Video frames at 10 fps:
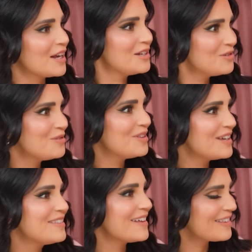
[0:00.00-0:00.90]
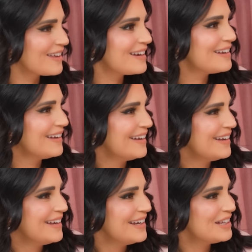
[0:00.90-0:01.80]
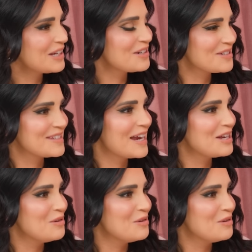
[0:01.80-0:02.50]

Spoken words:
I do think that like you're saying,